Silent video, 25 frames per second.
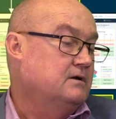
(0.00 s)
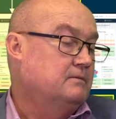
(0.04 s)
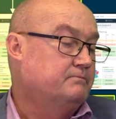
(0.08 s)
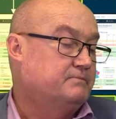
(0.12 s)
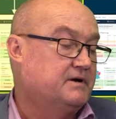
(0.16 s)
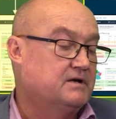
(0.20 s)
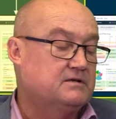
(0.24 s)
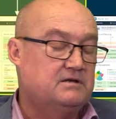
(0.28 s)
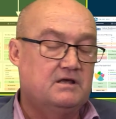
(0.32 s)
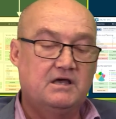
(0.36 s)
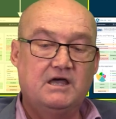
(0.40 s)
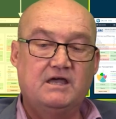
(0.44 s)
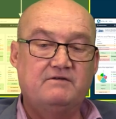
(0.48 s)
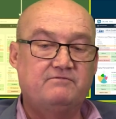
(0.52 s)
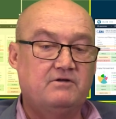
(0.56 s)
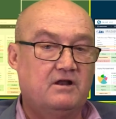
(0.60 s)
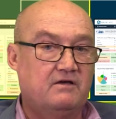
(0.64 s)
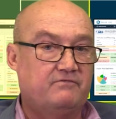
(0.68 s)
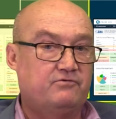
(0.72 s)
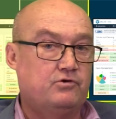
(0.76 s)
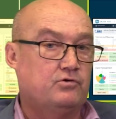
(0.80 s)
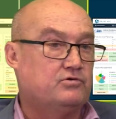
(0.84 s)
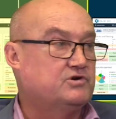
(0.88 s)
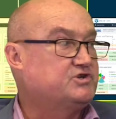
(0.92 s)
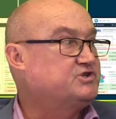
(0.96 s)
But even
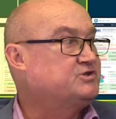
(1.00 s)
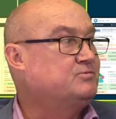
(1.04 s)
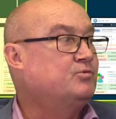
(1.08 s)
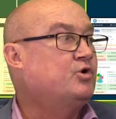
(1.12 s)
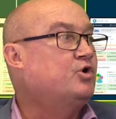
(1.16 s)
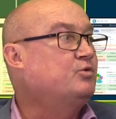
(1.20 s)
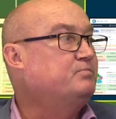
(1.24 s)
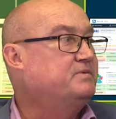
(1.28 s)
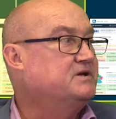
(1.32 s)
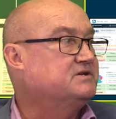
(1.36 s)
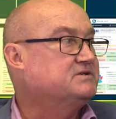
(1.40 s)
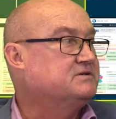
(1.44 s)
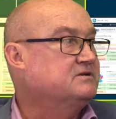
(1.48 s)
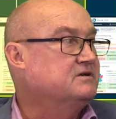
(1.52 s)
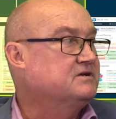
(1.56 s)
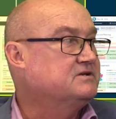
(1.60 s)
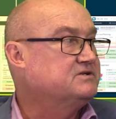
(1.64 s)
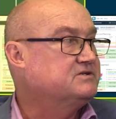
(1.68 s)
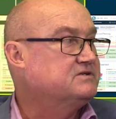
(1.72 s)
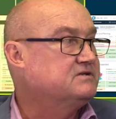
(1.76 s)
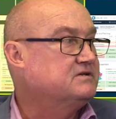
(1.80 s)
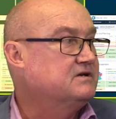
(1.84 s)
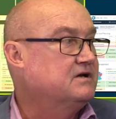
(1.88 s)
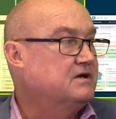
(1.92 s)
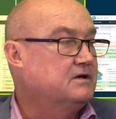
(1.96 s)
if you're a small
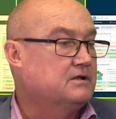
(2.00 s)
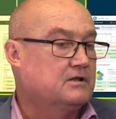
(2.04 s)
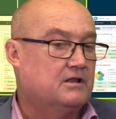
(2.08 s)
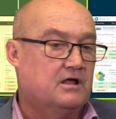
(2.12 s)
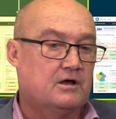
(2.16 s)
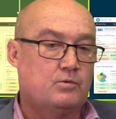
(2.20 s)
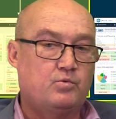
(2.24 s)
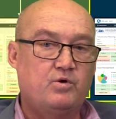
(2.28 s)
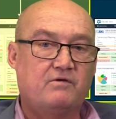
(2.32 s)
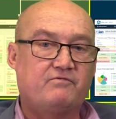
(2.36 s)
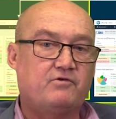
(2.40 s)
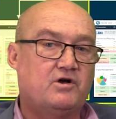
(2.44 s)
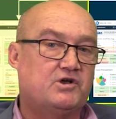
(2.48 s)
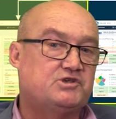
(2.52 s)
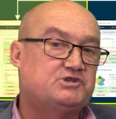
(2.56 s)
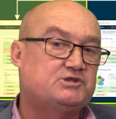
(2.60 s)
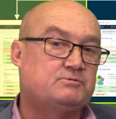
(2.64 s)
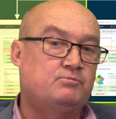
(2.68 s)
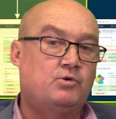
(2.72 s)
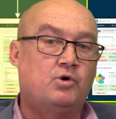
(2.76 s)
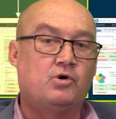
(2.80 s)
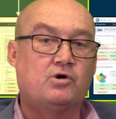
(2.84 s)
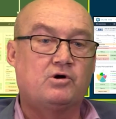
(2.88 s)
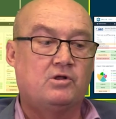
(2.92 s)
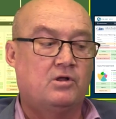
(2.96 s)
business, like we've got
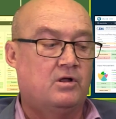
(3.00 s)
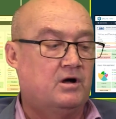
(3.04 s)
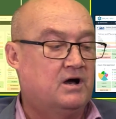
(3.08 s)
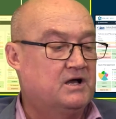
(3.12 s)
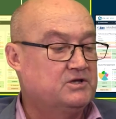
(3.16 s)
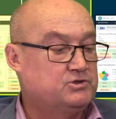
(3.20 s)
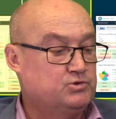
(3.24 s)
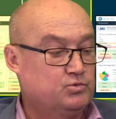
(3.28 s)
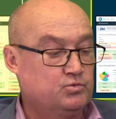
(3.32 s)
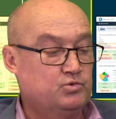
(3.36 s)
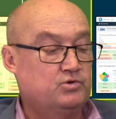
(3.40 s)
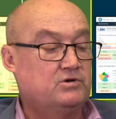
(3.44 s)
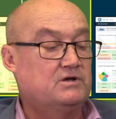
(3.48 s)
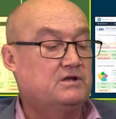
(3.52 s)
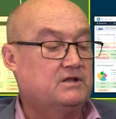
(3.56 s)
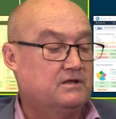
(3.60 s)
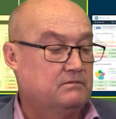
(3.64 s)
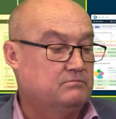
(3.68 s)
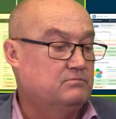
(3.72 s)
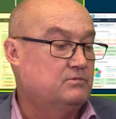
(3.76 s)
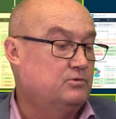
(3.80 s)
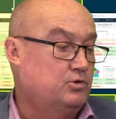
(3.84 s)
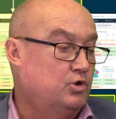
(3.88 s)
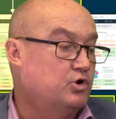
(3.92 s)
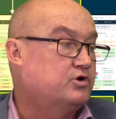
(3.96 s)
small clients
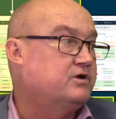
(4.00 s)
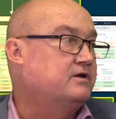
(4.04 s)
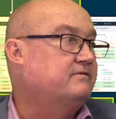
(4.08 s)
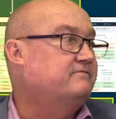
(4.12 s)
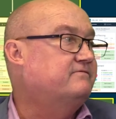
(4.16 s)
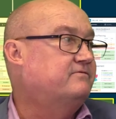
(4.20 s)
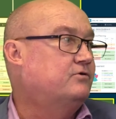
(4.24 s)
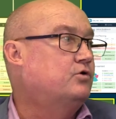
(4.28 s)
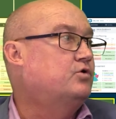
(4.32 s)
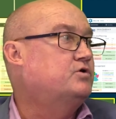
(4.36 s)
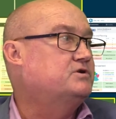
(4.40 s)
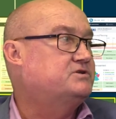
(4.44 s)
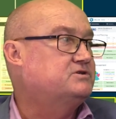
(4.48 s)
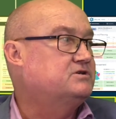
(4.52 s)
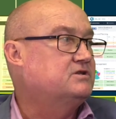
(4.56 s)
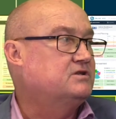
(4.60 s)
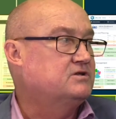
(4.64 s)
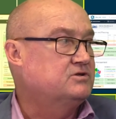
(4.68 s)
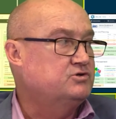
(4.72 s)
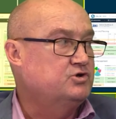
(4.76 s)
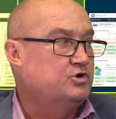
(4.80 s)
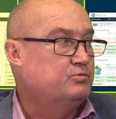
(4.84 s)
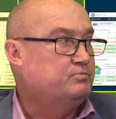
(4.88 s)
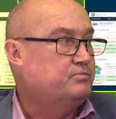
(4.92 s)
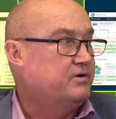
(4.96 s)
really looking forward to
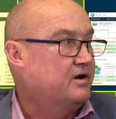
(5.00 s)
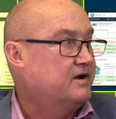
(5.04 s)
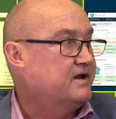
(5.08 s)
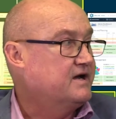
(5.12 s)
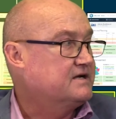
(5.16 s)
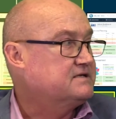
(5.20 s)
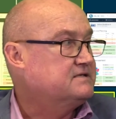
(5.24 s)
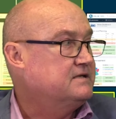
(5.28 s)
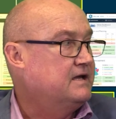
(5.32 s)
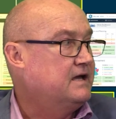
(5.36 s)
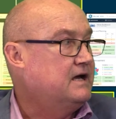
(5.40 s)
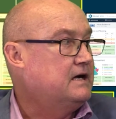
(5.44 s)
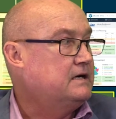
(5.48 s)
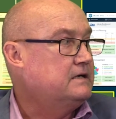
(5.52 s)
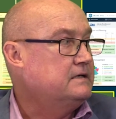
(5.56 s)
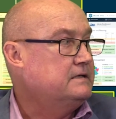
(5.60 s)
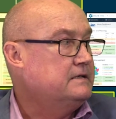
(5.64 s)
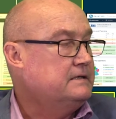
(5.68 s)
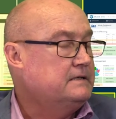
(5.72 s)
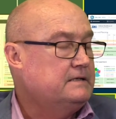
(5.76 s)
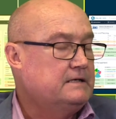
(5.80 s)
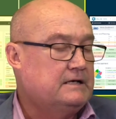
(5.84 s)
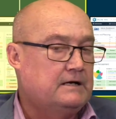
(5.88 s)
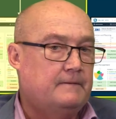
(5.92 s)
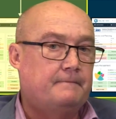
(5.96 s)
the new product now,
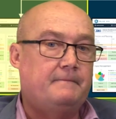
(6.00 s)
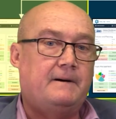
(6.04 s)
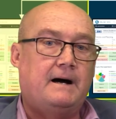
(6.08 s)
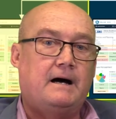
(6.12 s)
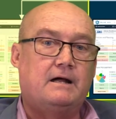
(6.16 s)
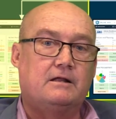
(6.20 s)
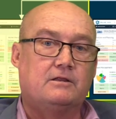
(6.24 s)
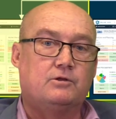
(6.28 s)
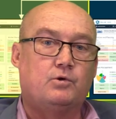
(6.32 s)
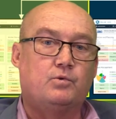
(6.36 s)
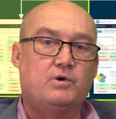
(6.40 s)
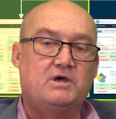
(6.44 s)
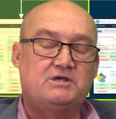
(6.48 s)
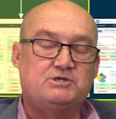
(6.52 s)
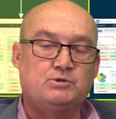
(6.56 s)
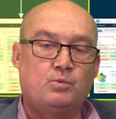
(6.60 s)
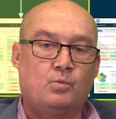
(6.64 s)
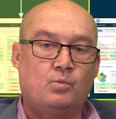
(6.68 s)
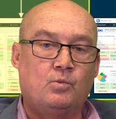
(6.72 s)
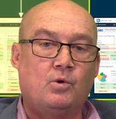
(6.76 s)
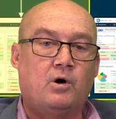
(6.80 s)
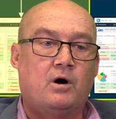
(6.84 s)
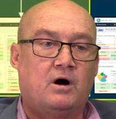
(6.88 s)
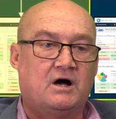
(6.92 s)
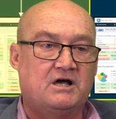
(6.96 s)
and part of the
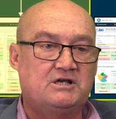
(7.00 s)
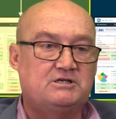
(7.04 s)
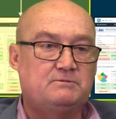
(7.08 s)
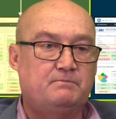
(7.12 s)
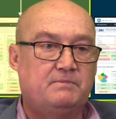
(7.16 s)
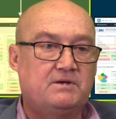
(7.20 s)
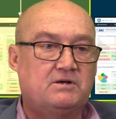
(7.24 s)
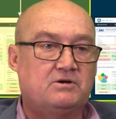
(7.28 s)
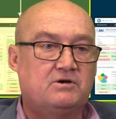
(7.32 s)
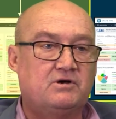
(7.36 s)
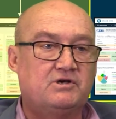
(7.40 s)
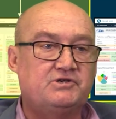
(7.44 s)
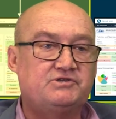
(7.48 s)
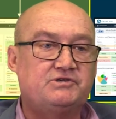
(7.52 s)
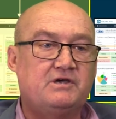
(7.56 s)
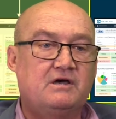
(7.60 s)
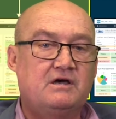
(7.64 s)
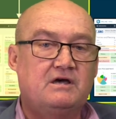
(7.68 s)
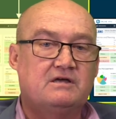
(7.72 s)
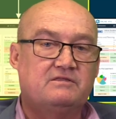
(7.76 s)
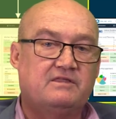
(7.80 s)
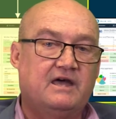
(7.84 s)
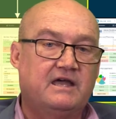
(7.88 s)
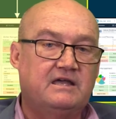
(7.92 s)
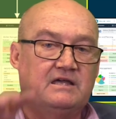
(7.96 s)
reason why is because
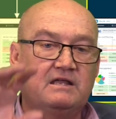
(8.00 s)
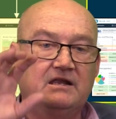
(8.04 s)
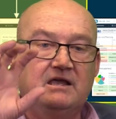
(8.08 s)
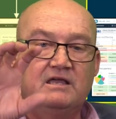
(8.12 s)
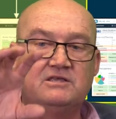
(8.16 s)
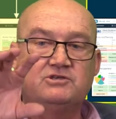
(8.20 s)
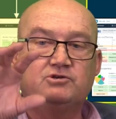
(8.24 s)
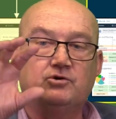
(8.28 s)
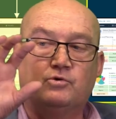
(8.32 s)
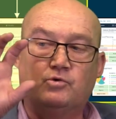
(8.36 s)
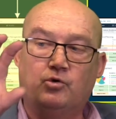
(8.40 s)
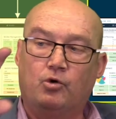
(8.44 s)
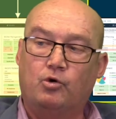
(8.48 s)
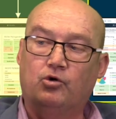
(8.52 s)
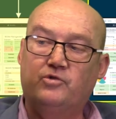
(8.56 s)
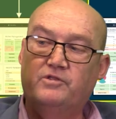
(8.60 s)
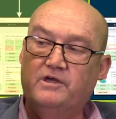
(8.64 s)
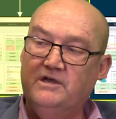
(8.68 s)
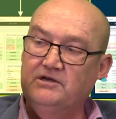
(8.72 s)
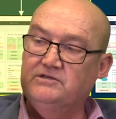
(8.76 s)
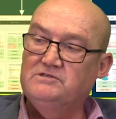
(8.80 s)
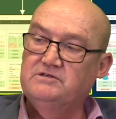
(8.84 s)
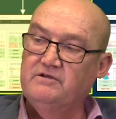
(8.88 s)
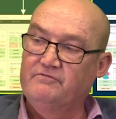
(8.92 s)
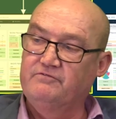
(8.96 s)
they can enter all
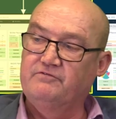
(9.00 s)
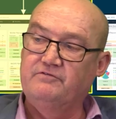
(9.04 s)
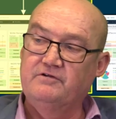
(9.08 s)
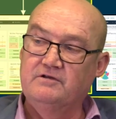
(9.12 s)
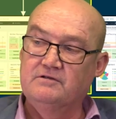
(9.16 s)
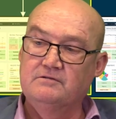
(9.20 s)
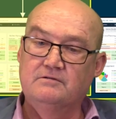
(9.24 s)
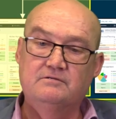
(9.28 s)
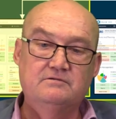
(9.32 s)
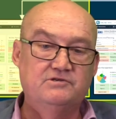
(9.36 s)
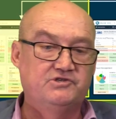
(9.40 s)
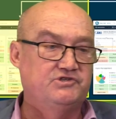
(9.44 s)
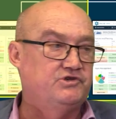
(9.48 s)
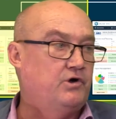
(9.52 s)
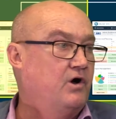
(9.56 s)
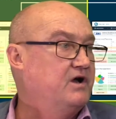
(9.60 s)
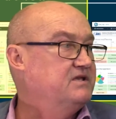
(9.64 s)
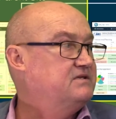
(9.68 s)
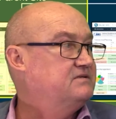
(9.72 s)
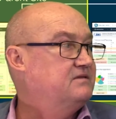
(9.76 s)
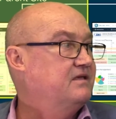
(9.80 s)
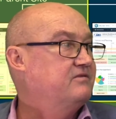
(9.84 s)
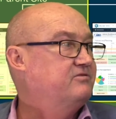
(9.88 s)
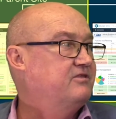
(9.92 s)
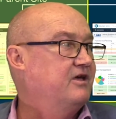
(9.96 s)
their different
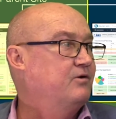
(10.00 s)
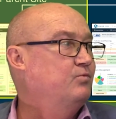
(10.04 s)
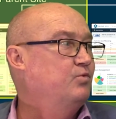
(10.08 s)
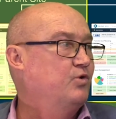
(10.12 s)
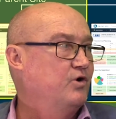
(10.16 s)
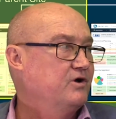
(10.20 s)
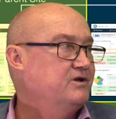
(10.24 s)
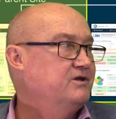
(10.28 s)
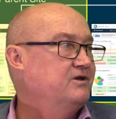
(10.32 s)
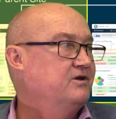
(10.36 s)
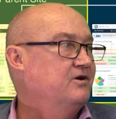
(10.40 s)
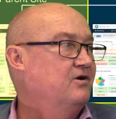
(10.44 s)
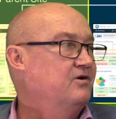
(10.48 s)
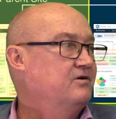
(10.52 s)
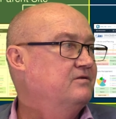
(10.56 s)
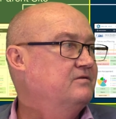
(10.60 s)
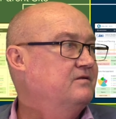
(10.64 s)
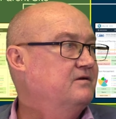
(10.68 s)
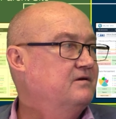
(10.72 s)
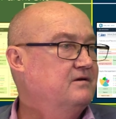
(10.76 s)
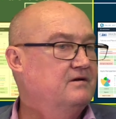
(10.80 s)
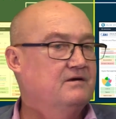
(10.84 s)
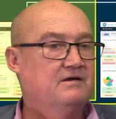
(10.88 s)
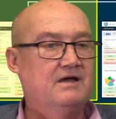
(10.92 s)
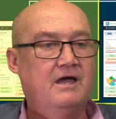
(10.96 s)
sites that they're working on
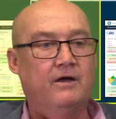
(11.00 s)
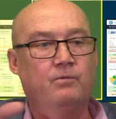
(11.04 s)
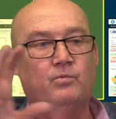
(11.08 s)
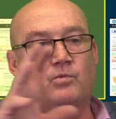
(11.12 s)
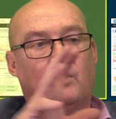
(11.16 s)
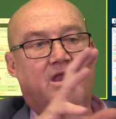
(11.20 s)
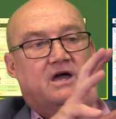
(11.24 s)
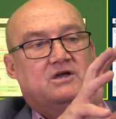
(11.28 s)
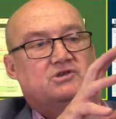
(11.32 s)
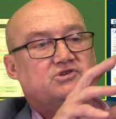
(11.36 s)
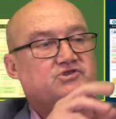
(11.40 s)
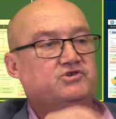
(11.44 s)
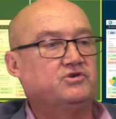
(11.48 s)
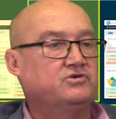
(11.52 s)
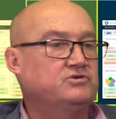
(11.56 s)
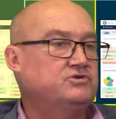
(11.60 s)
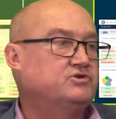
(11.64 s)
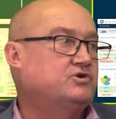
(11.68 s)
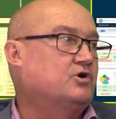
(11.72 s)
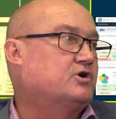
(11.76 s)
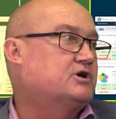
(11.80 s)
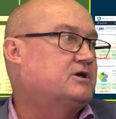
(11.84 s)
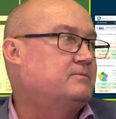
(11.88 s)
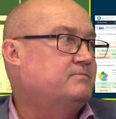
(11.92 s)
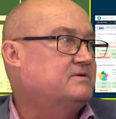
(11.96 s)
and relate certain
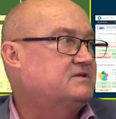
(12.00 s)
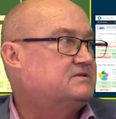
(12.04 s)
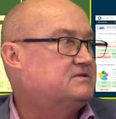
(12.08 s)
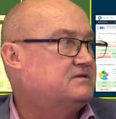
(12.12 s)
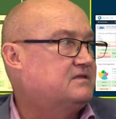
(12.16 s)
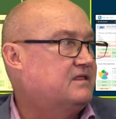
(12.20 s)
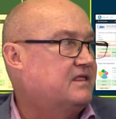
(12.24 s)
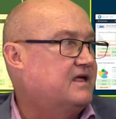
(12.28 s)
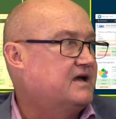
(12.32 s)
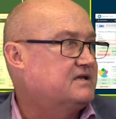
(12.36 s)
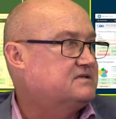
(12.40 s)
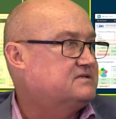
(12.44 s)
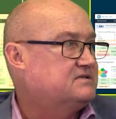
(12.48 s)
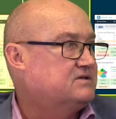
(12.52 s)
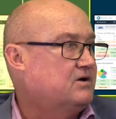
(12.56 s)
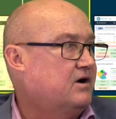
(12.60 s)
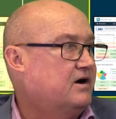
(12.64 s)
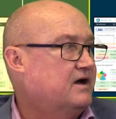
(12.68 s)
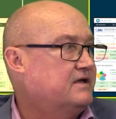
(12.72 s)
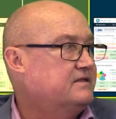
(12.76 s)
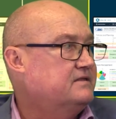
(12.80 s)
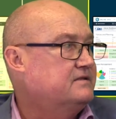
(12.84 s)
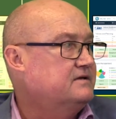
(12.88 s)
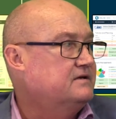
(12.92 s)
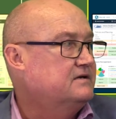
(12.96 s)
documents to that
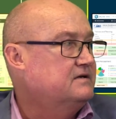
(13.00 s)
site.